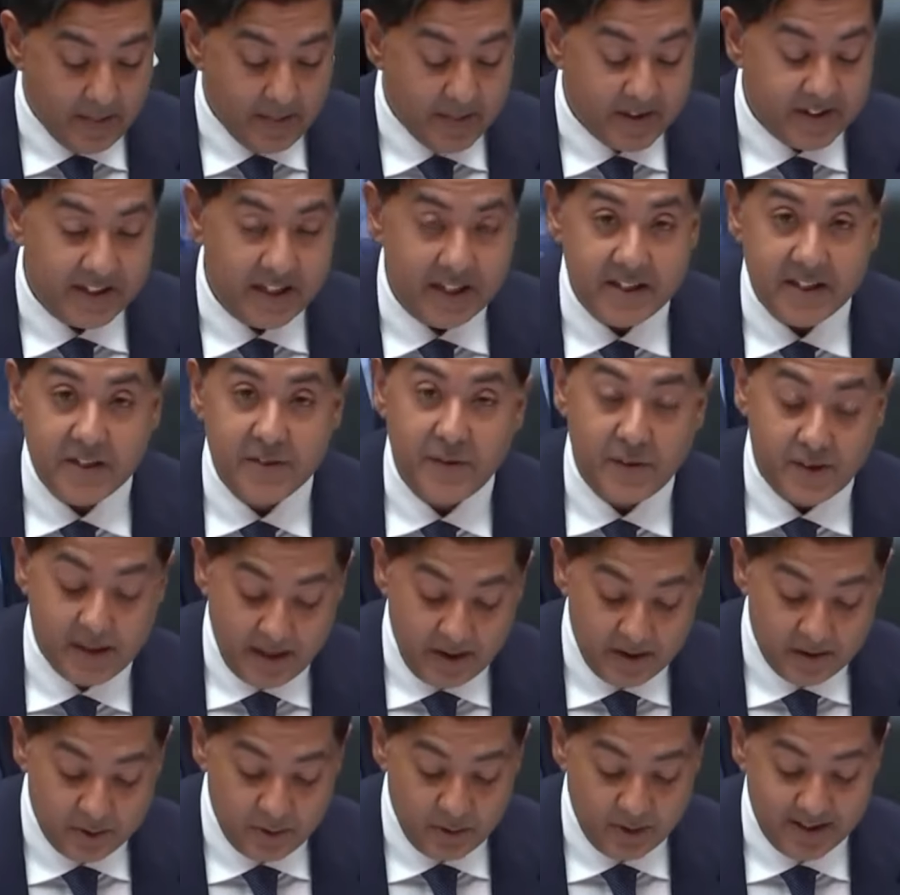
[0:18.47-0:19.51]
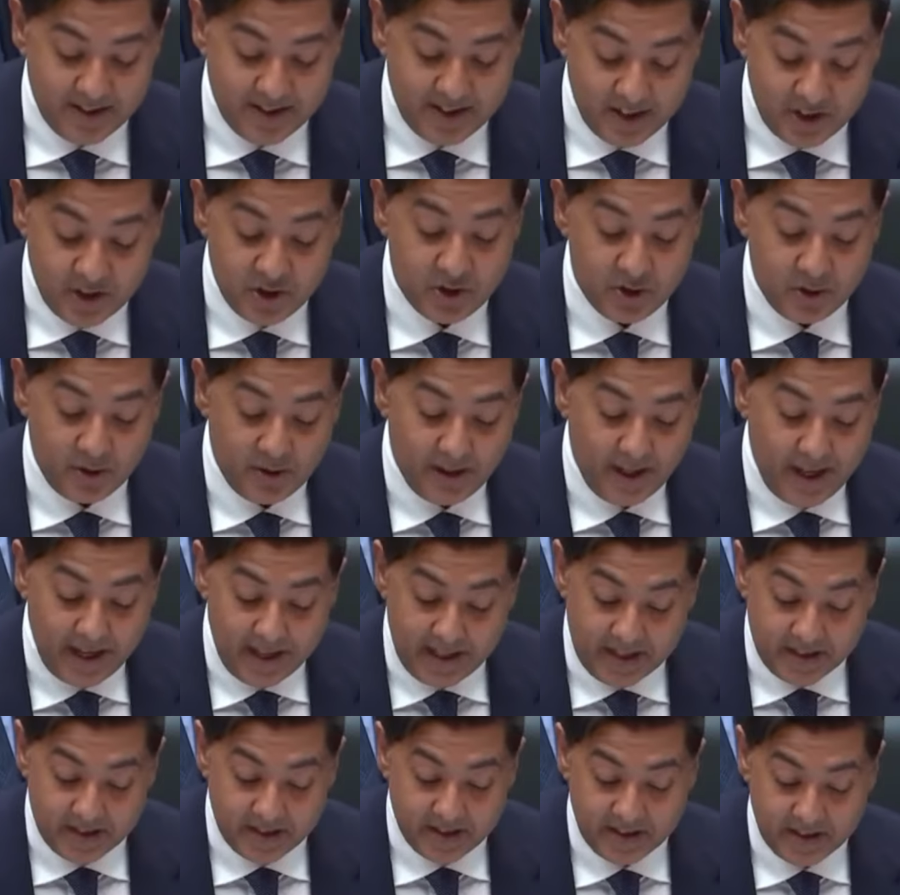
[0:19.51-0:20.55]
The Centre for Countering Digital
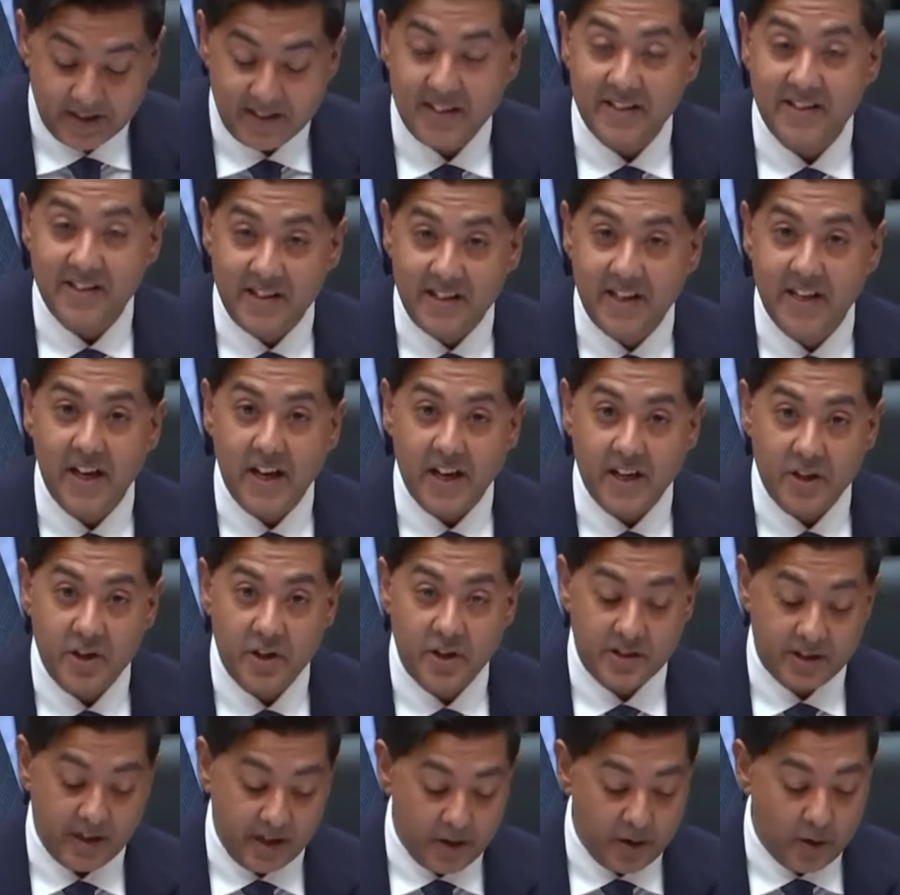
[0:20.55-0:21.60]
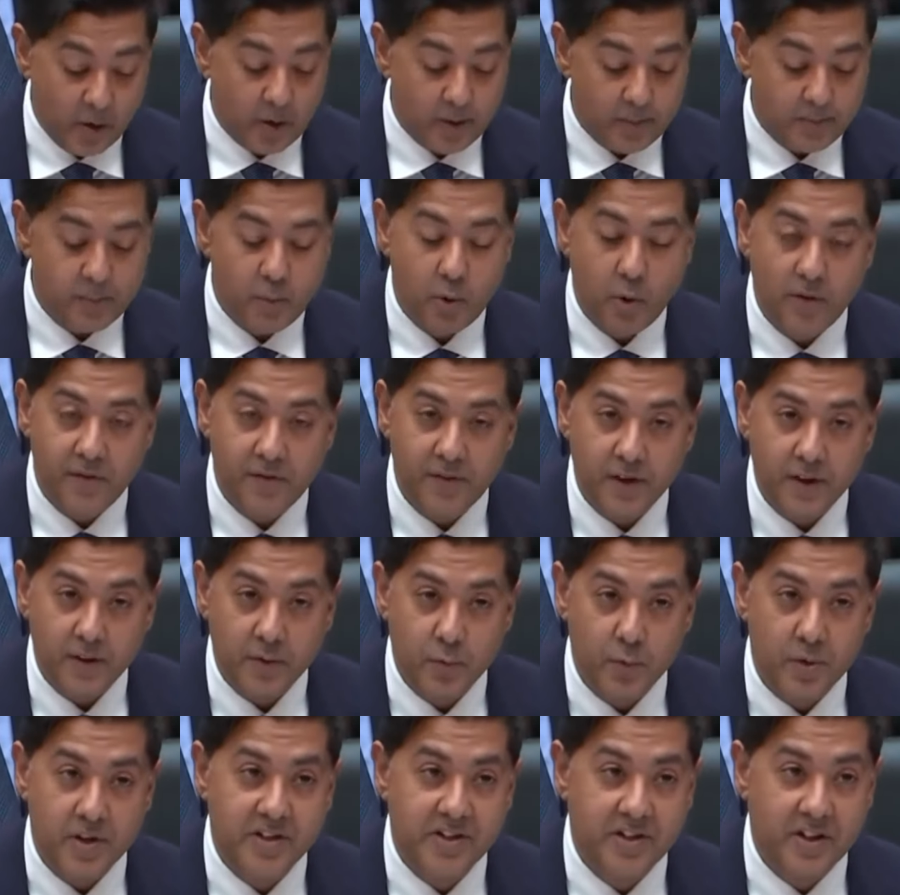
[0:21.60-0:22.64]
Hate, CCDH, is a non profit
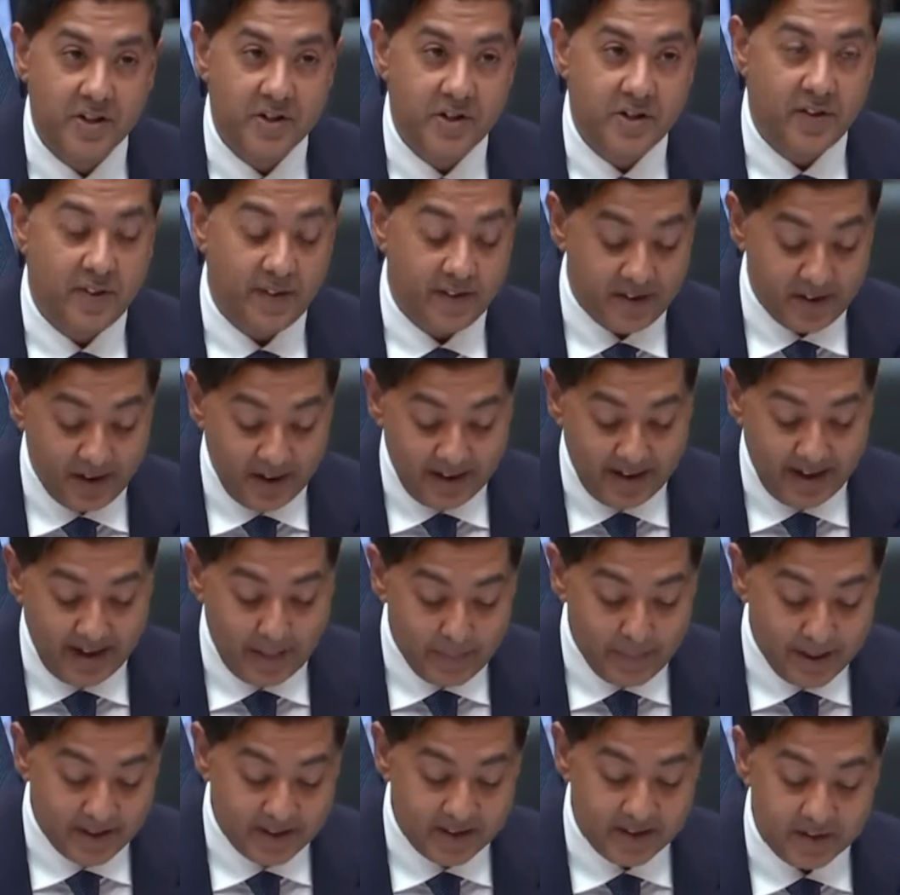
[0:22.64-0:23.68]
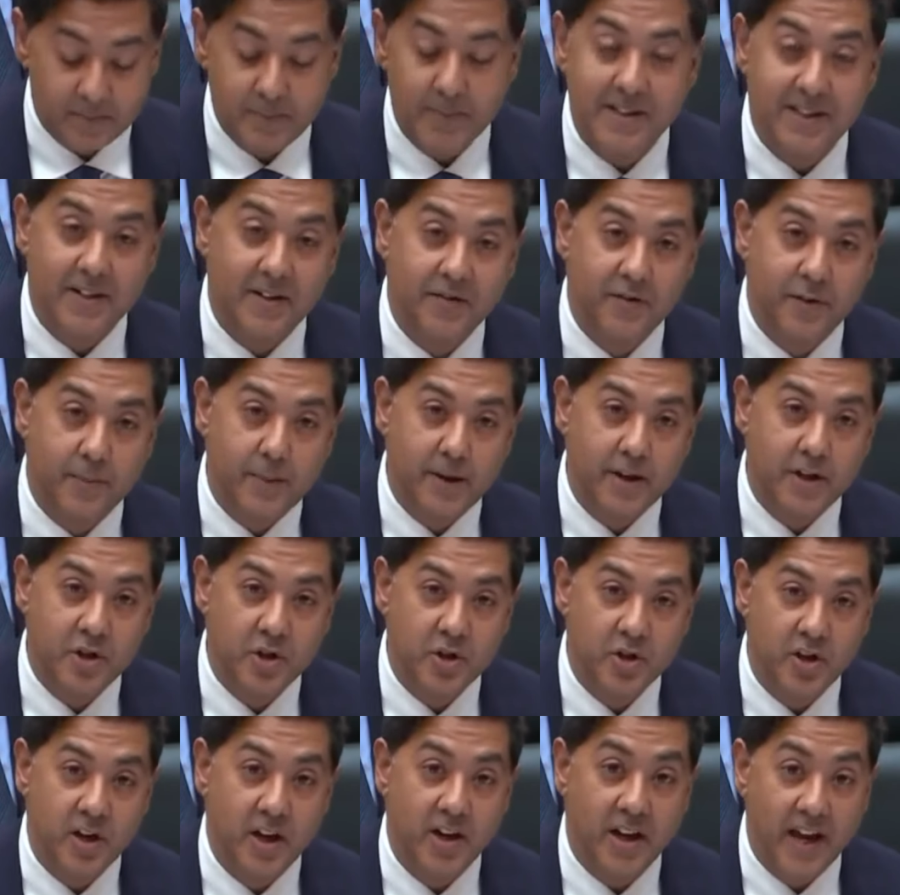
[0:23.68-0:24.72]
researching the dynamics of
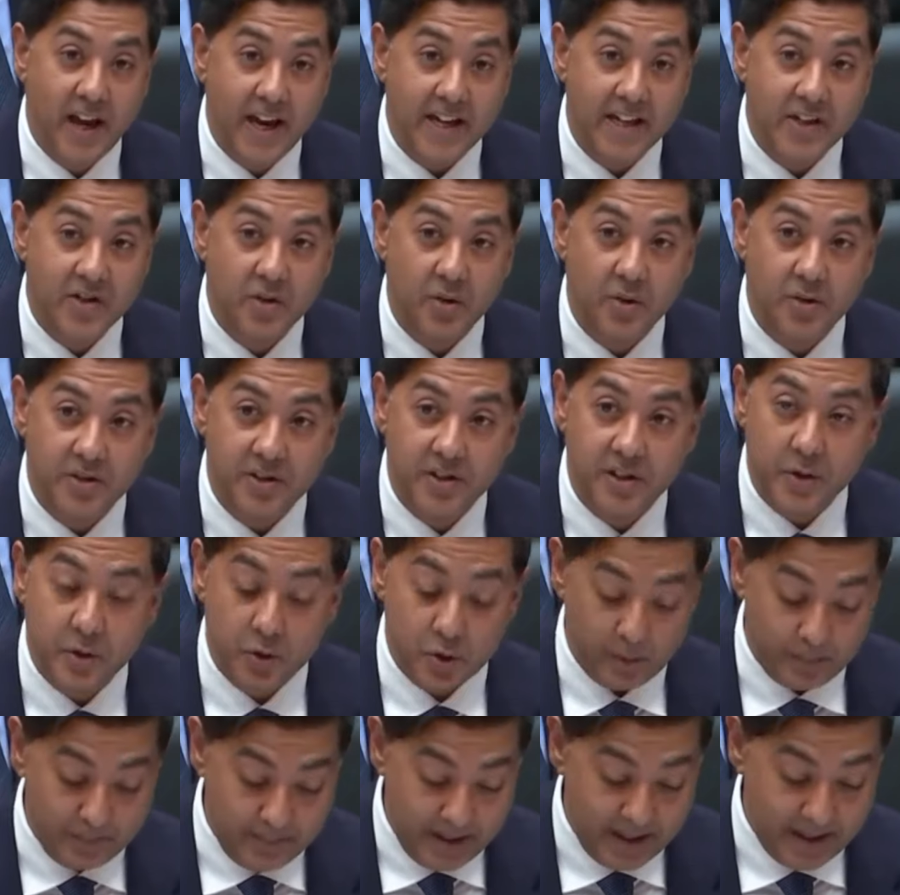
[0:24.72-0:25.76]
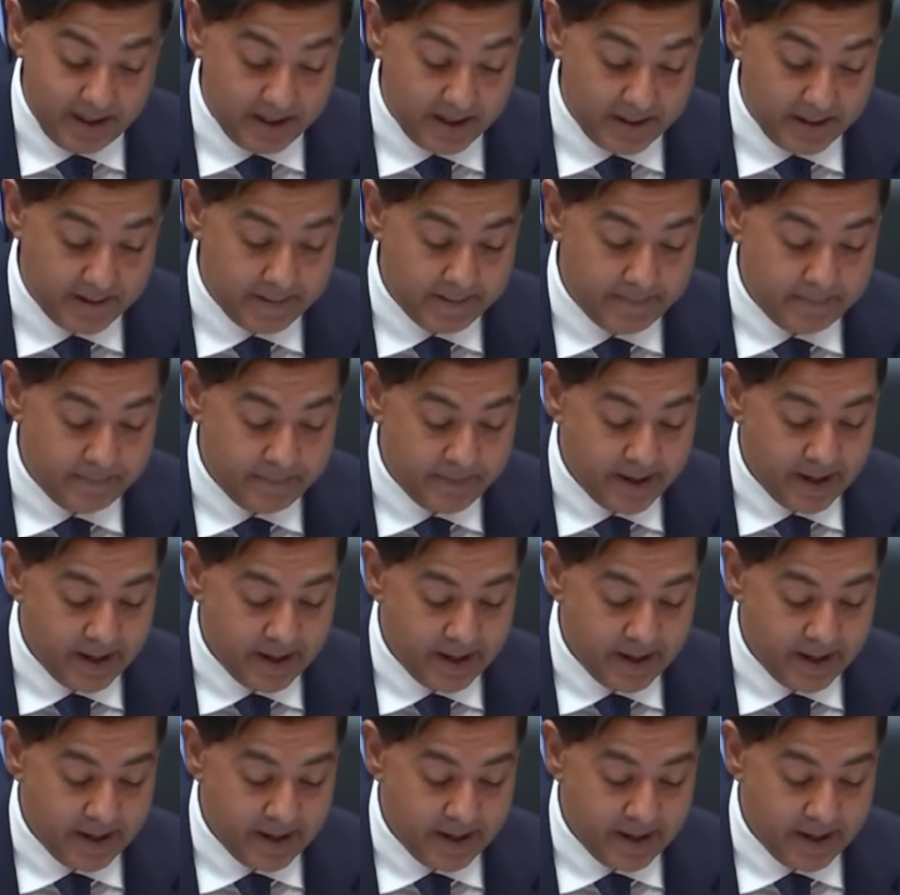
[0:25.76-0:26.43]
misinformation and hate on social media